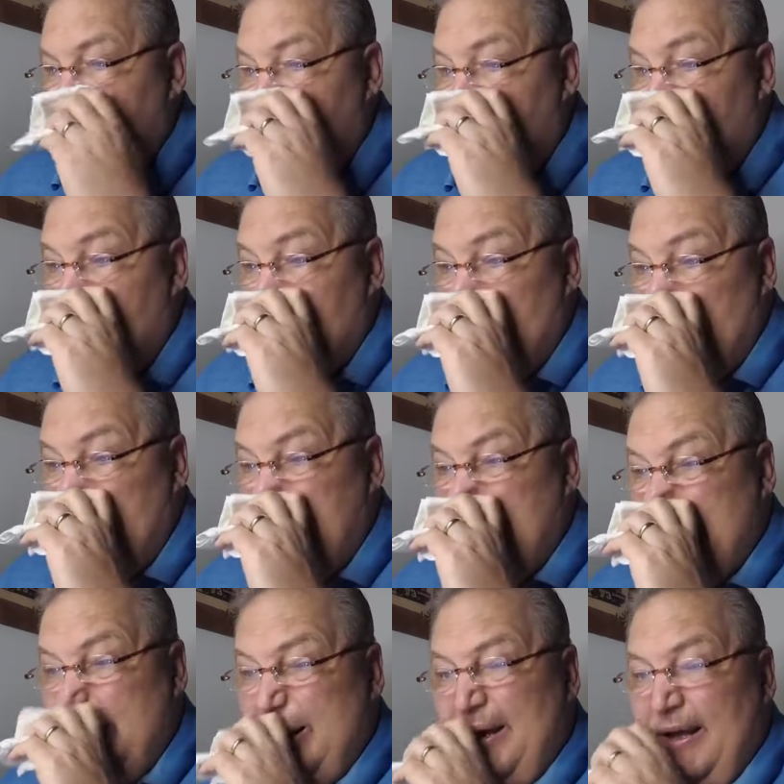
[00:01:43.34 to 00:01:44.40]
Uh,
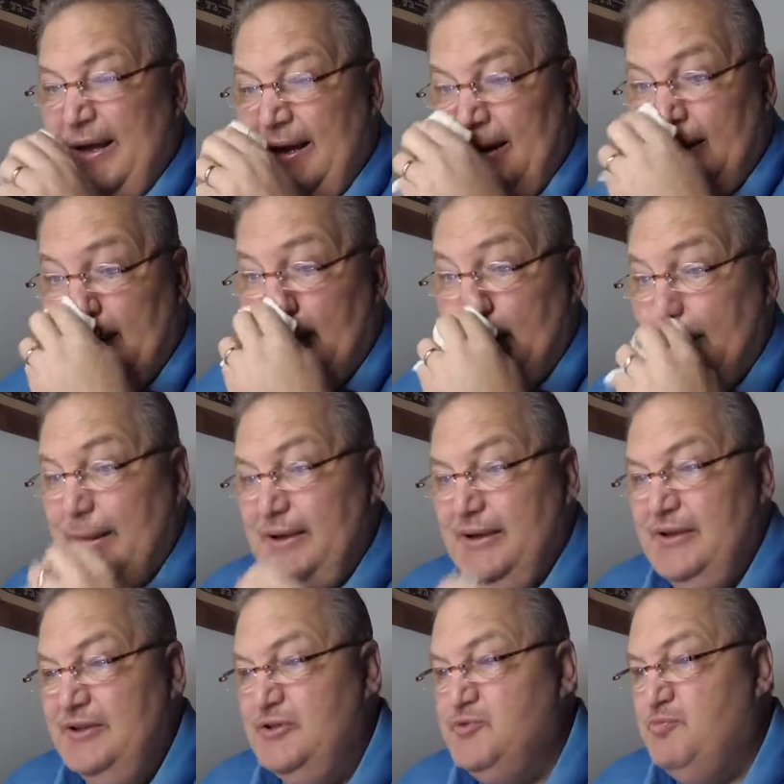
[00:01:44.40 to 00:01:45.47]
David uh,
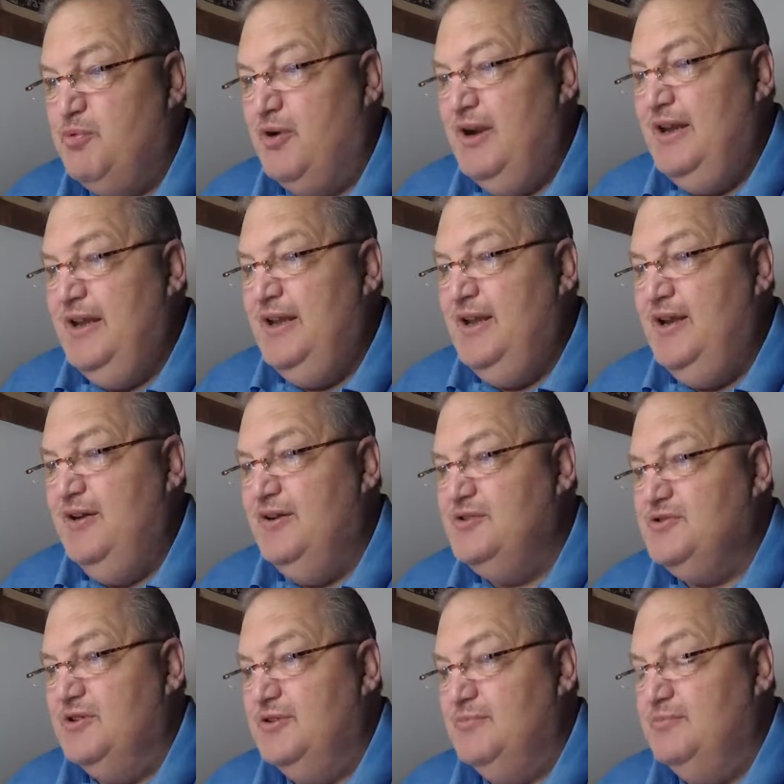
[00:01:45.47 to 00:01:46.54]
is praying here.
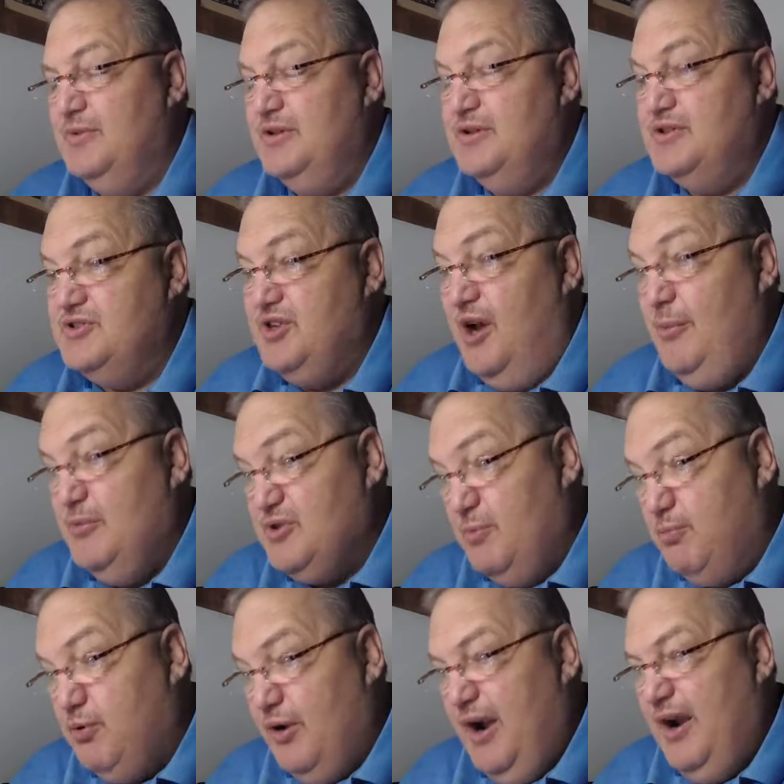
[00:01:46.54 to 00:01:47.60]
It's a this psalm is a
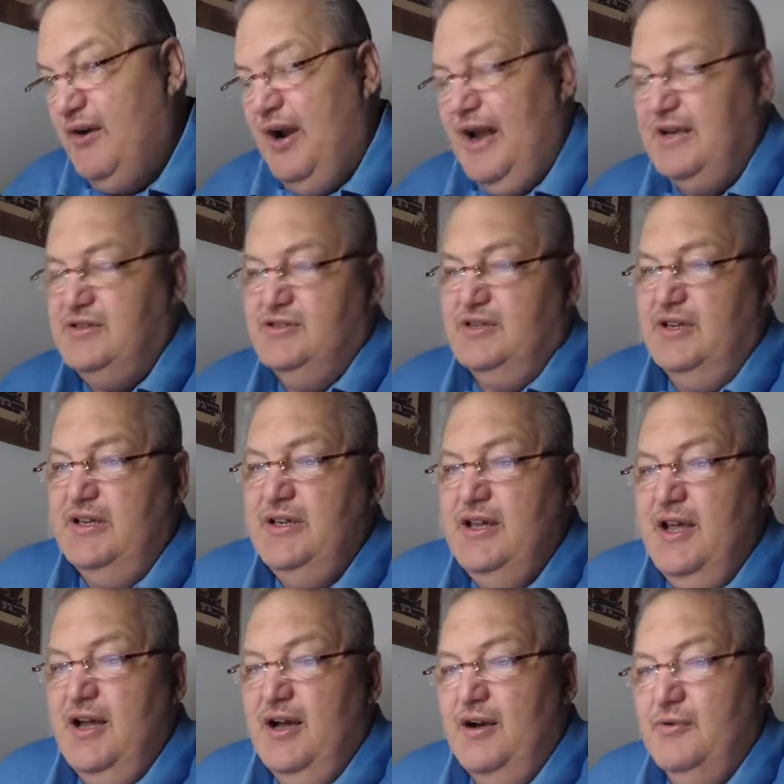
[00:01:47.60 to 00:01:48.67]
prayer actually.
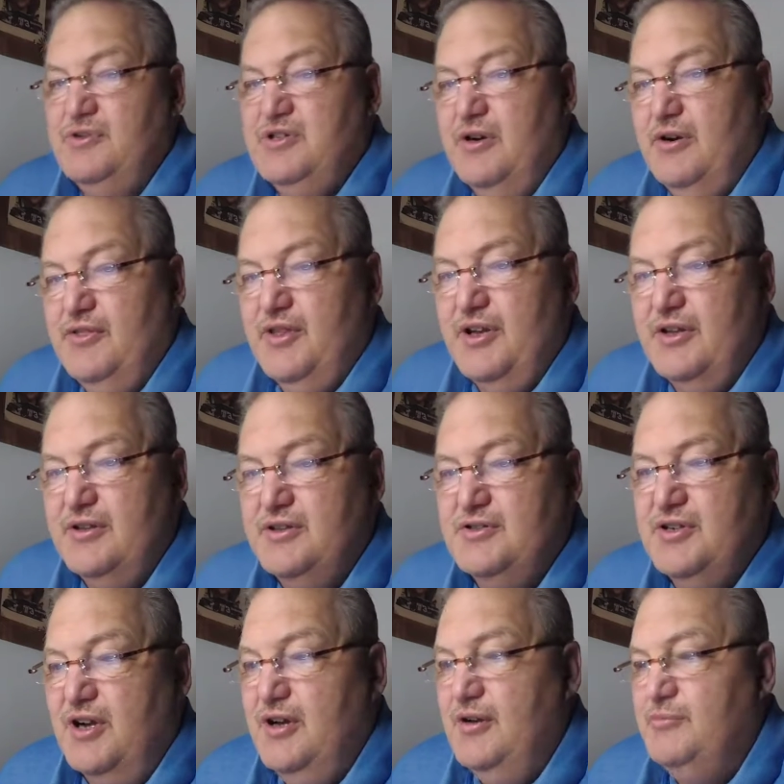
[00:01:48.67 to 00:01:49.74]
Uh, we generally think of the
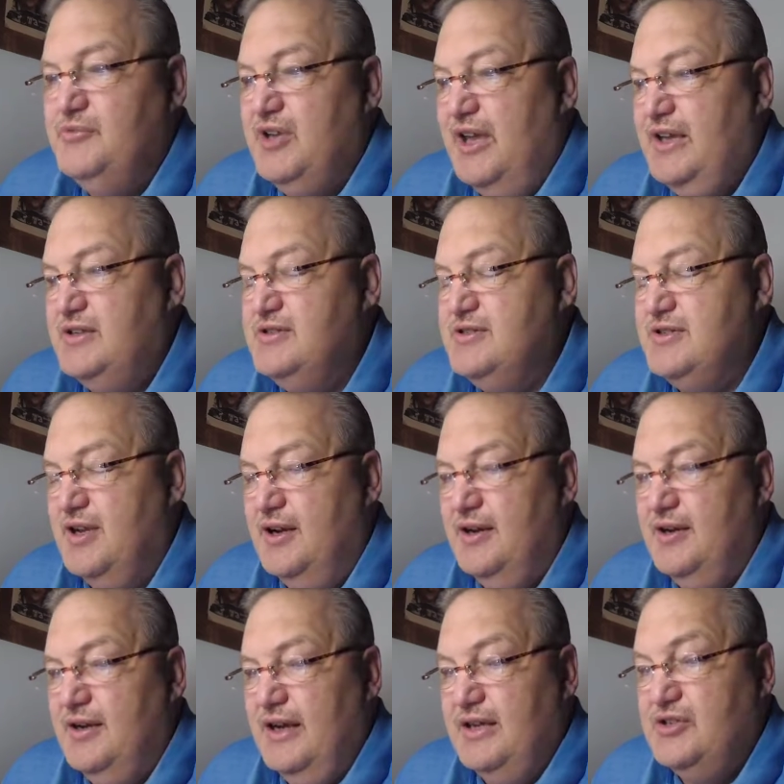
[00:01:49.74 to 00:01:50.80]
psalms as
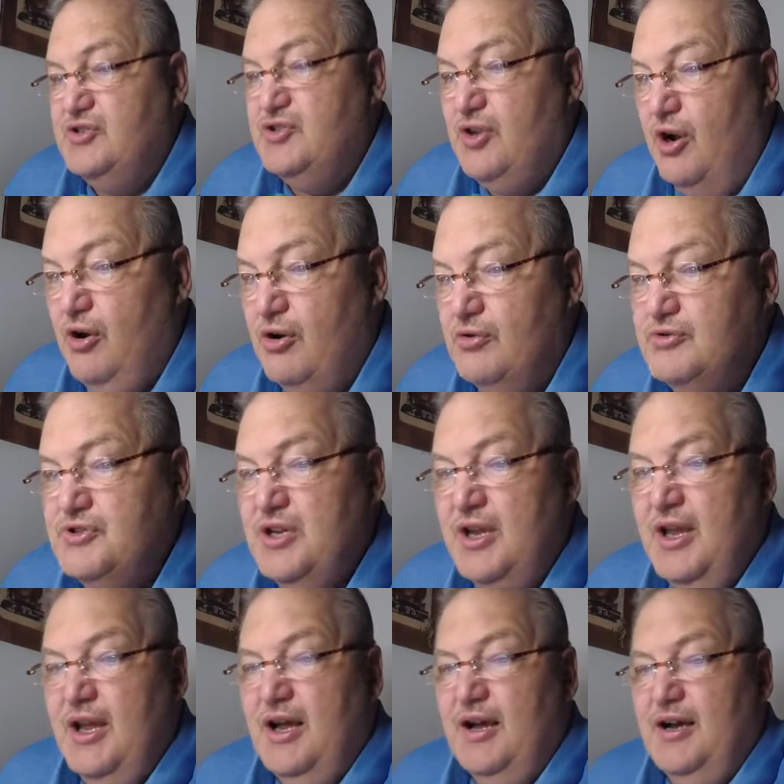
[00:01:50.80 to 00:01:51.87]
uh, as songs,
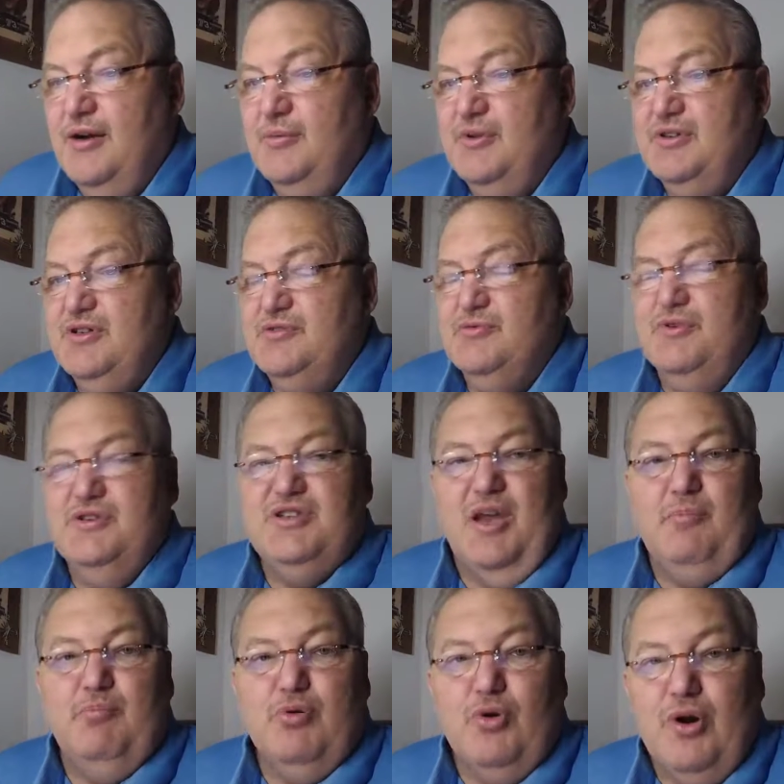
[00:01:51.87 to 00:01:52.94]
uh, but this one is a
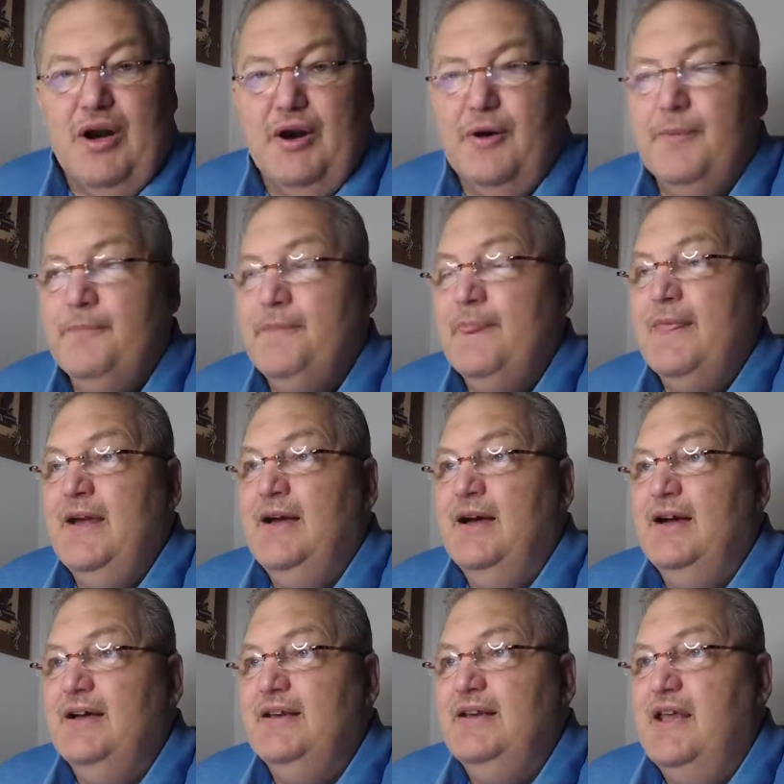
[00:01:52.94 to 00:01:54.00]
prayer.
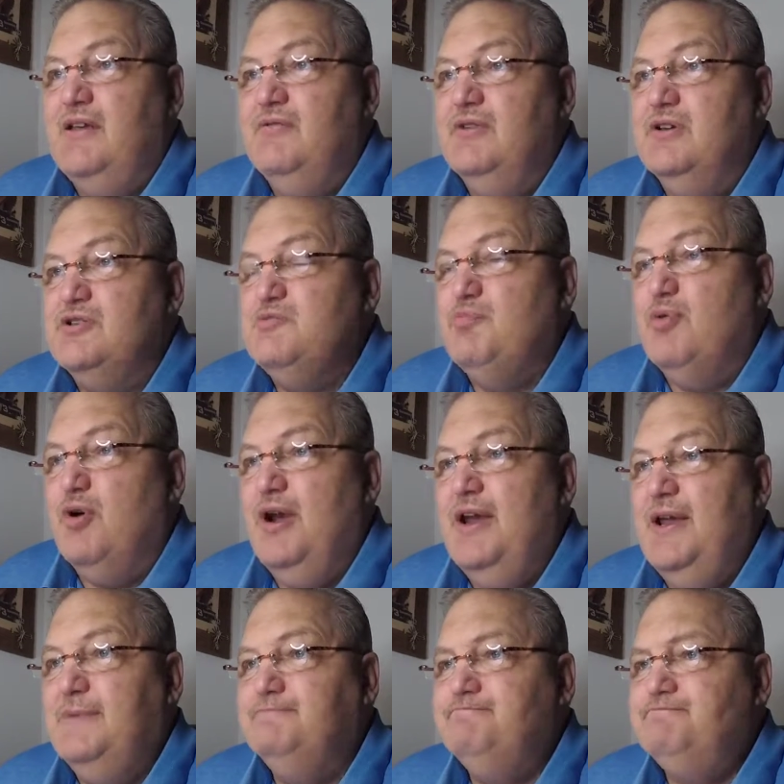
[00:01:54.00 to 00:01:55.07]
Uh, David is
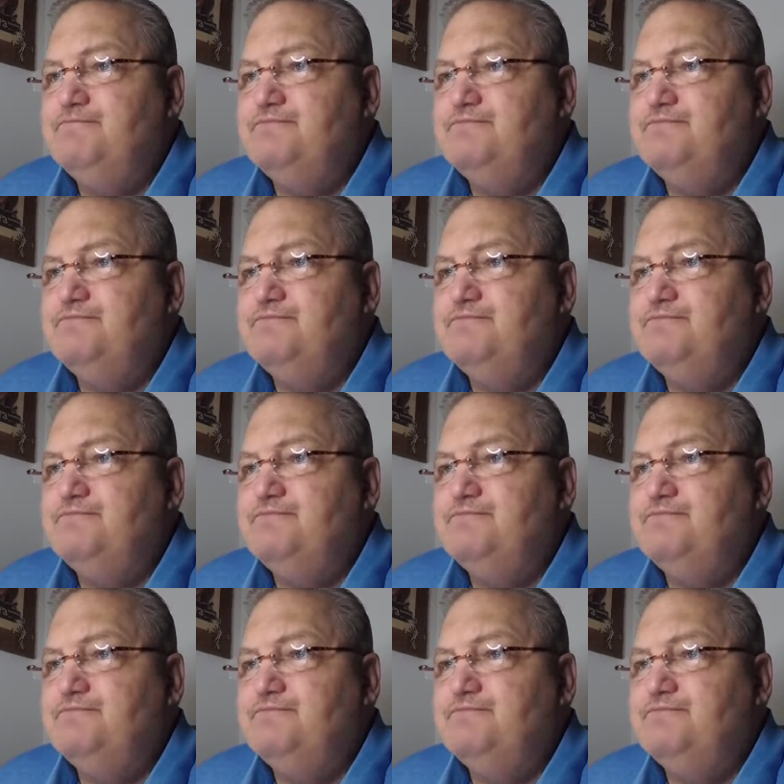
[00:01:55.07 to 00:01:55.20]
praying.